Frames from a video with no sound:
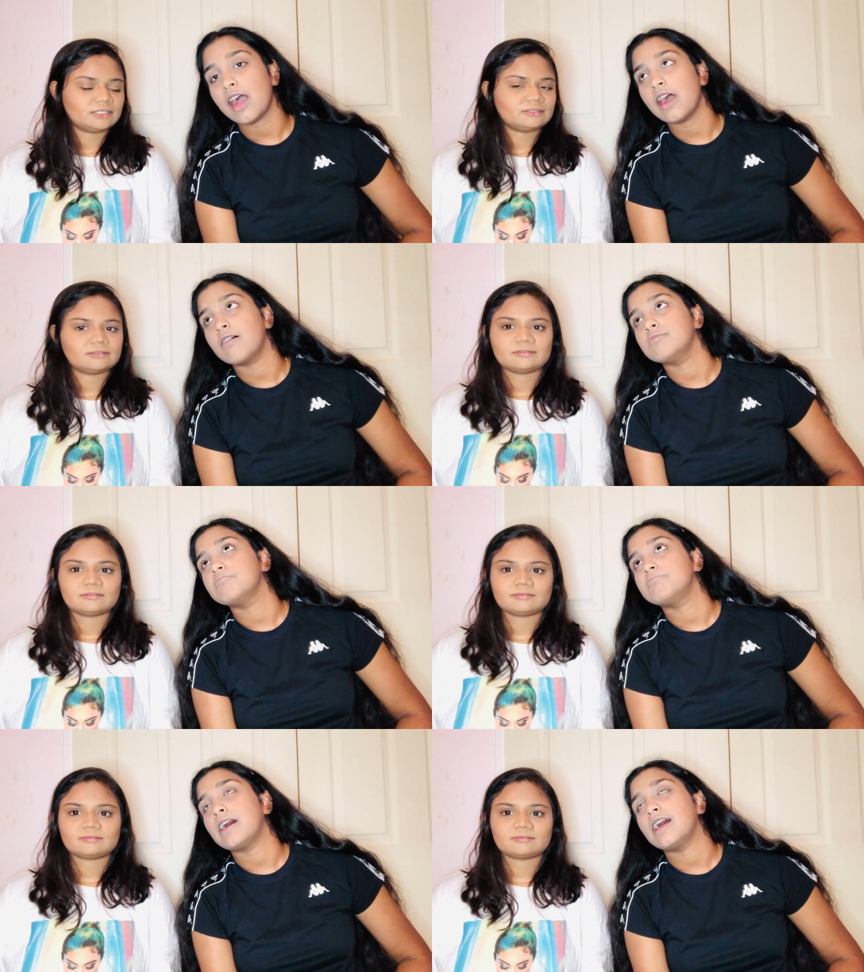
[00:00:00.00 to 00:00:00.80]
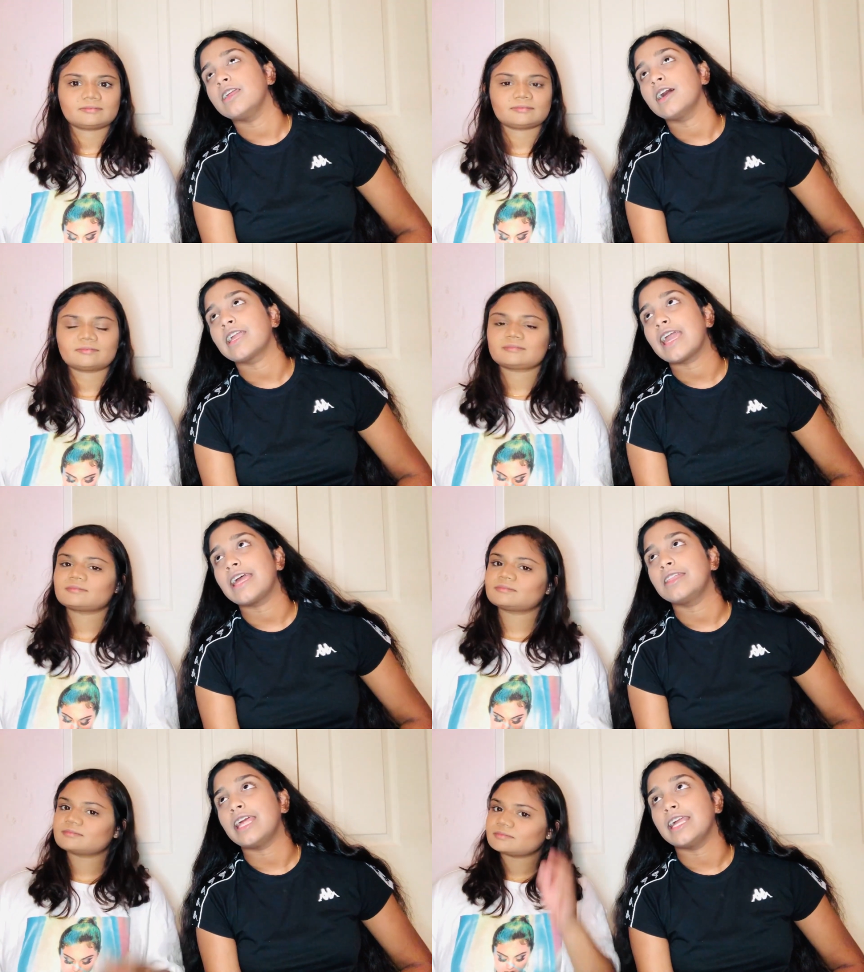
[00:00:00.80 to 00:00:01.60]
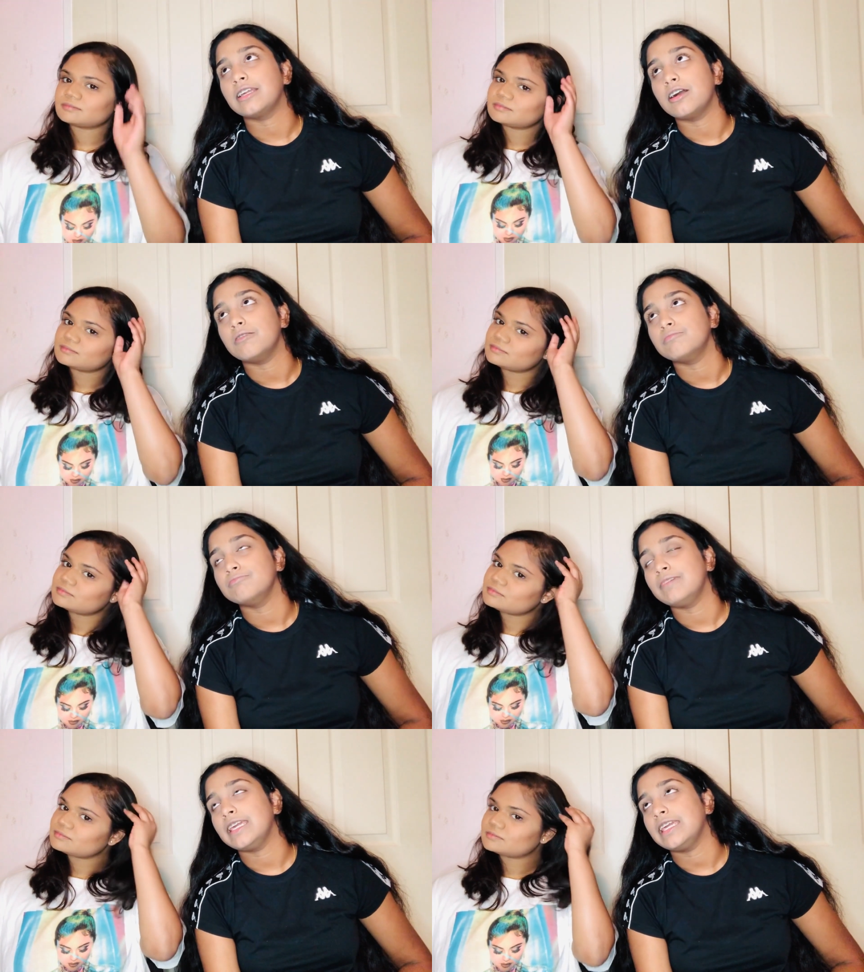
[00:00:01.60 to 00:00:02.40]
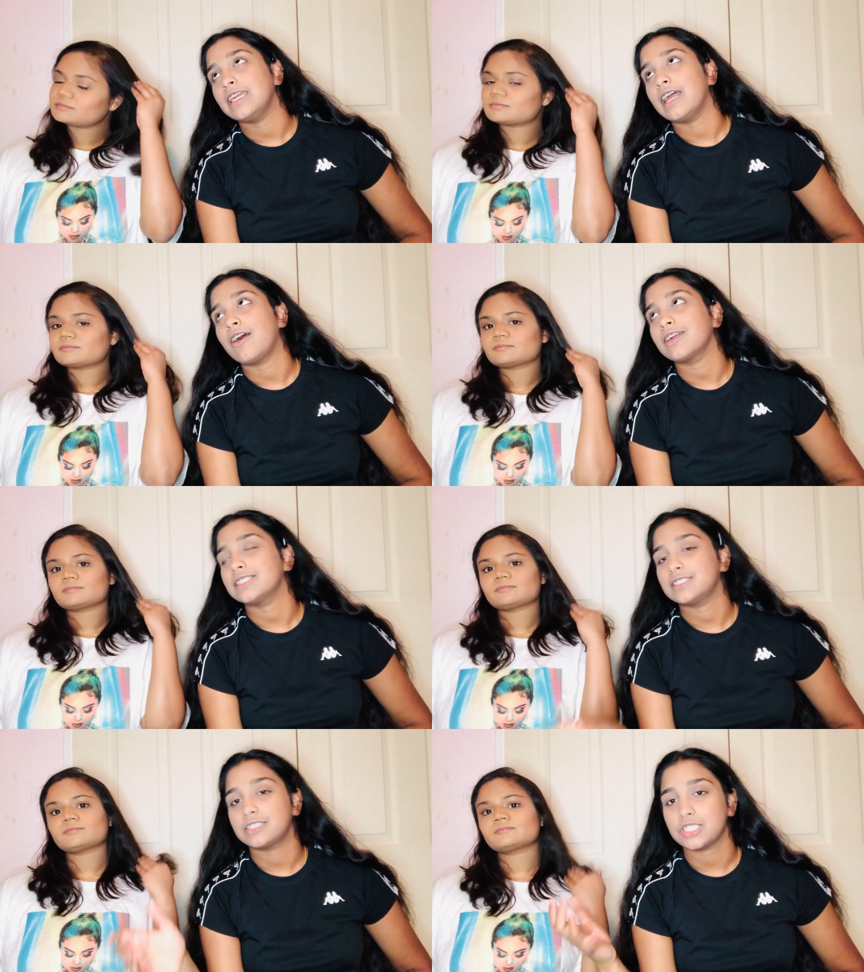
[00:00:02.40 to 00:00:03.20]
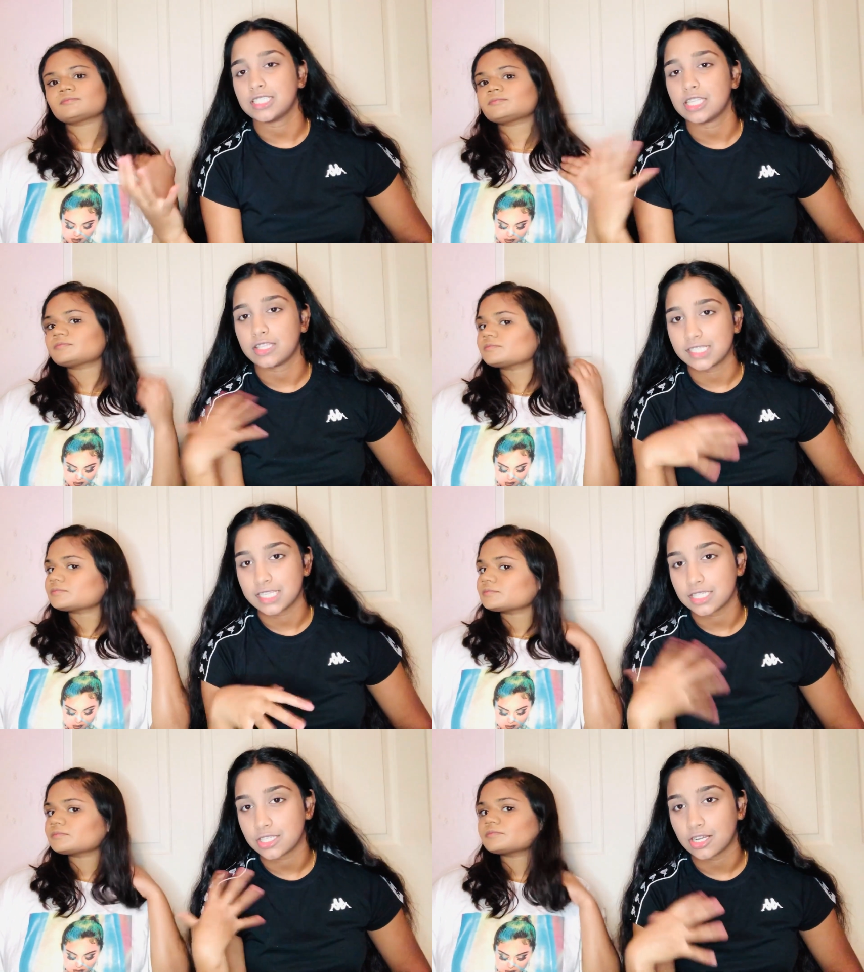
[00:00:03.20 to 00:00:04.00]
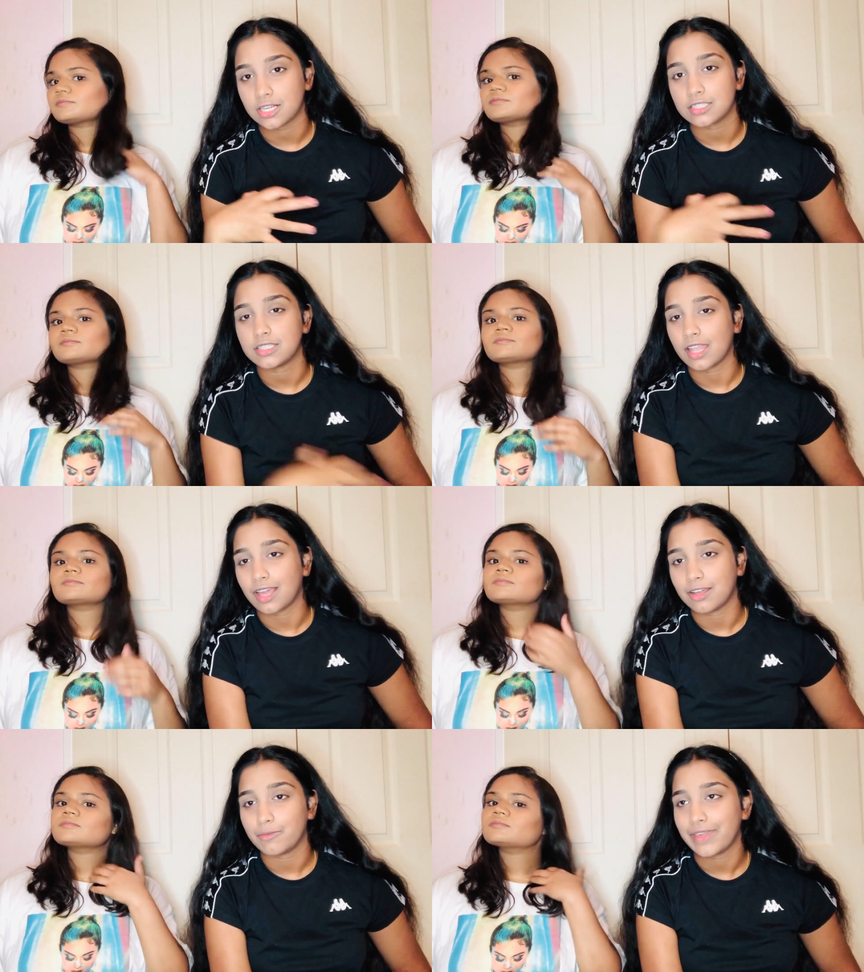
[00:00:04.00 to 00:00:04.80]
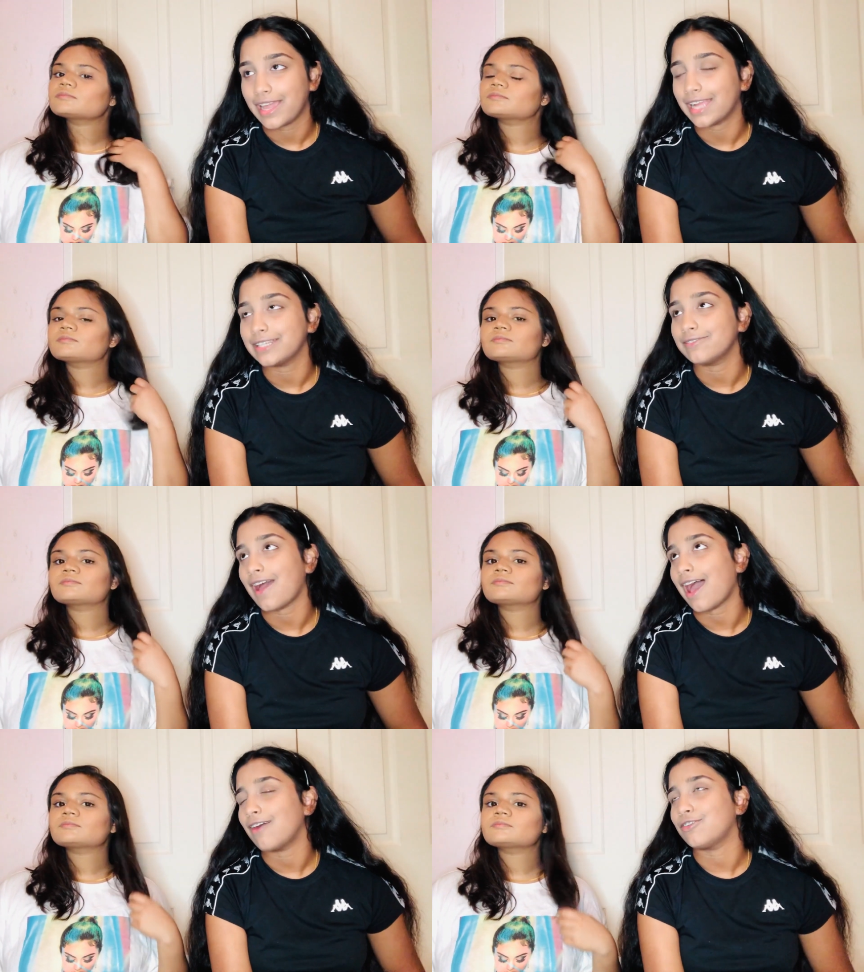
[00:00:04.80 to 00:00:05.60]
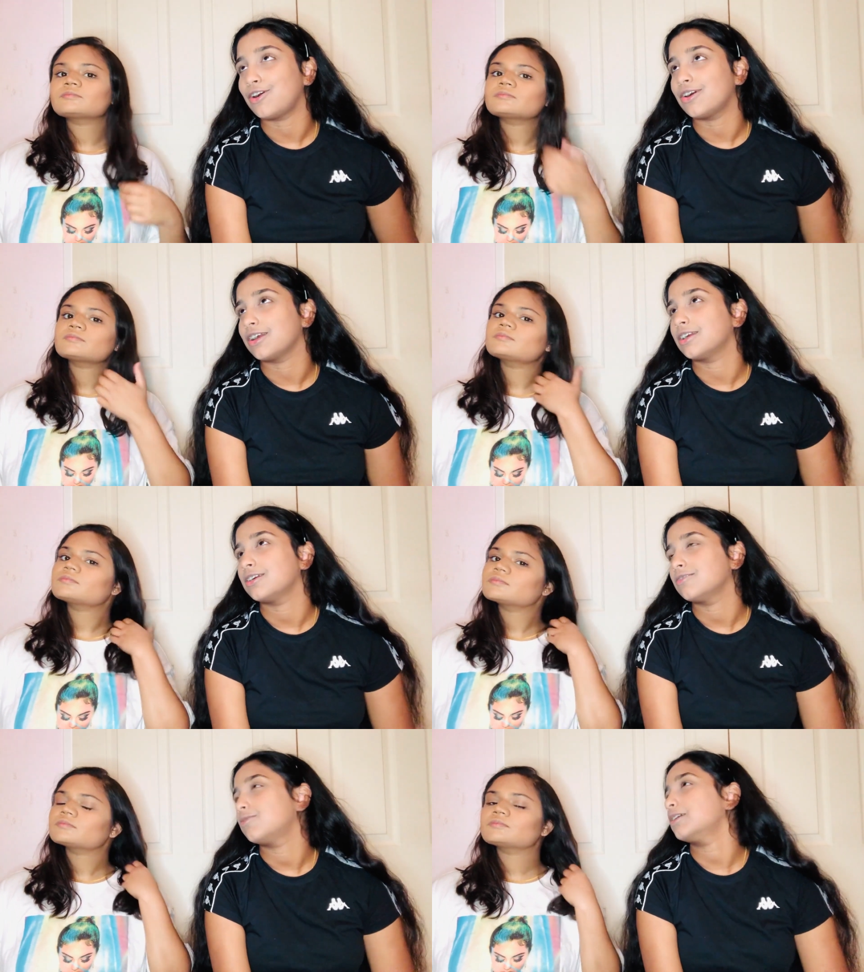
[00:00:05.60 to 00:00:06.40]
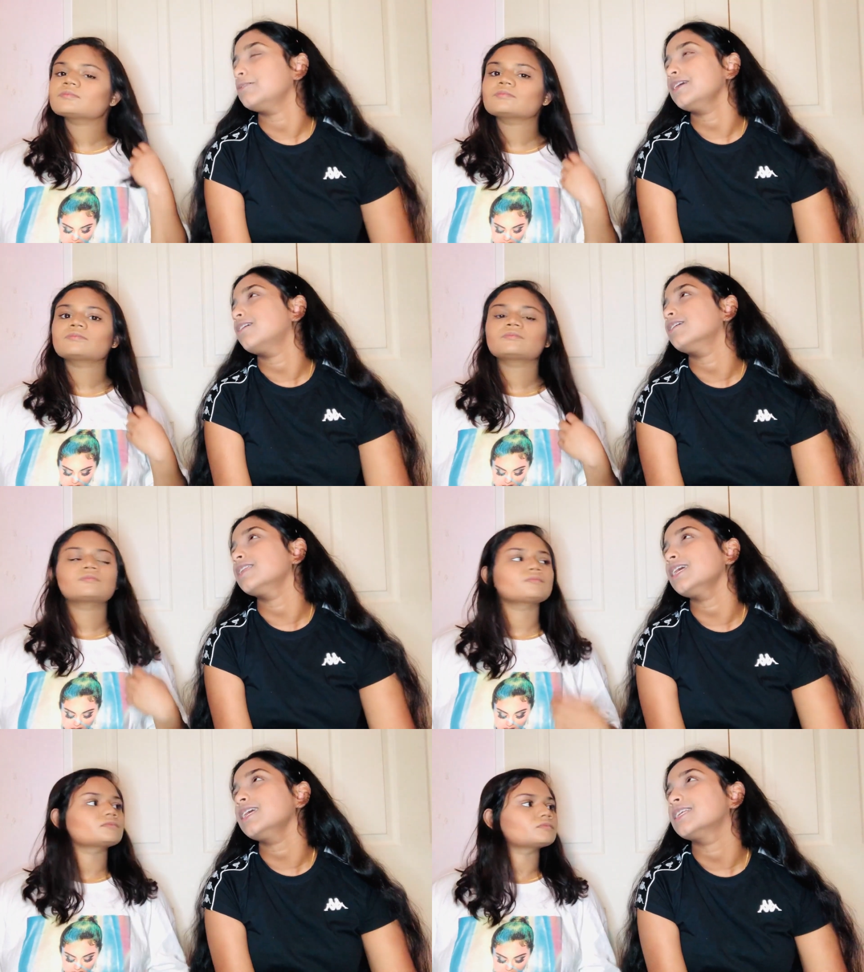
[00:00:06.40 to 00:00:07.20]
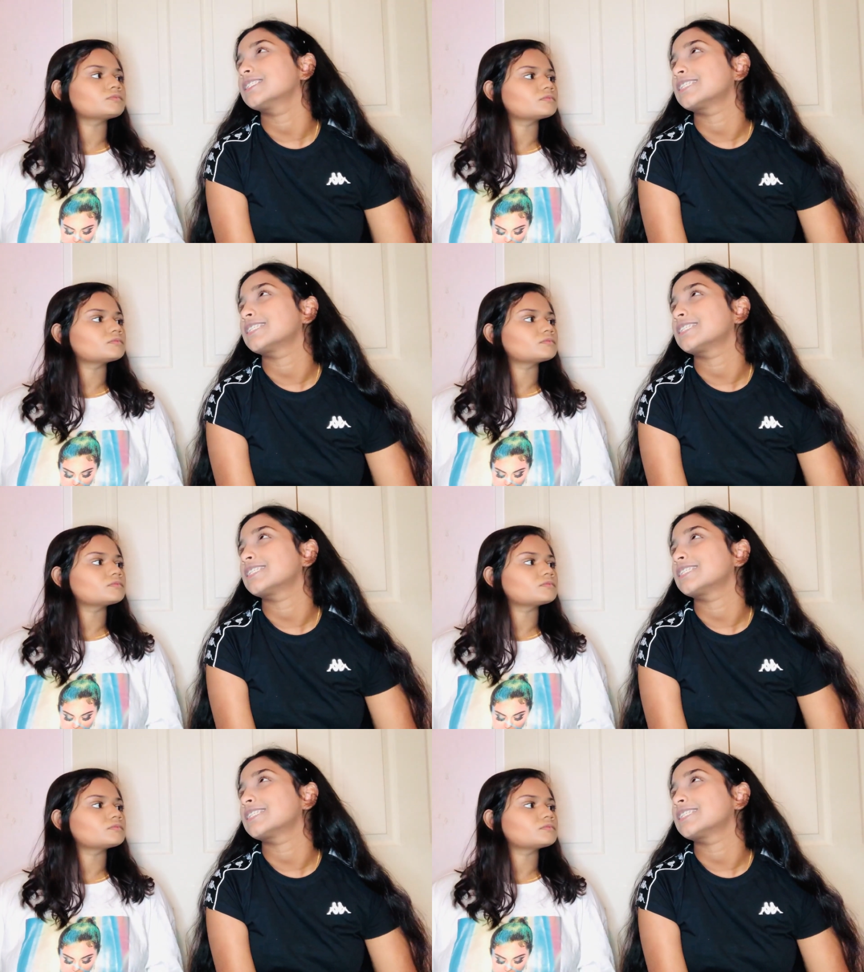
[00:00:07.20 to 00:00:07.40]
Speaker 1: Um, but again, like me, are just the sisters, like we kind of have our what do we call it?